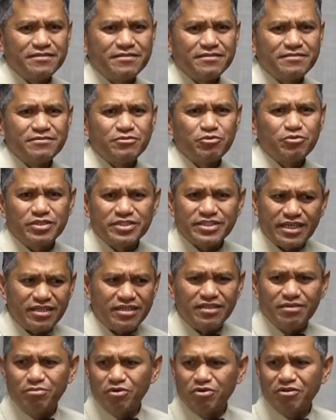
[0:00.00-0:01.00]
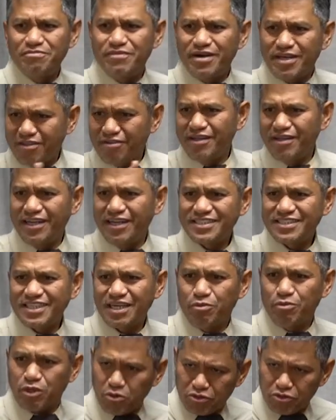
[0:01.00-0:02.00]
We studied the book of Matthew the last time.
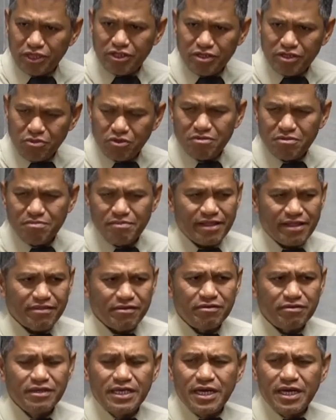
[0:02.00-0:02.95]
We'll continue the book of Matthew.